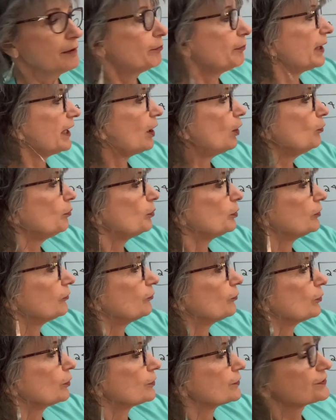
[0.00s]
my output
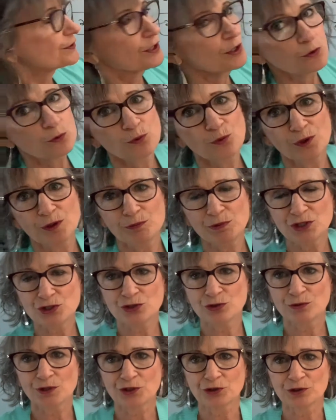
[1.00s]
force would be
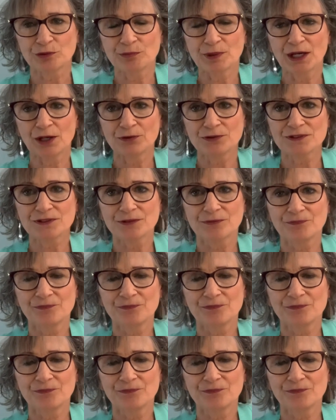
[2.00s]
200 pounds.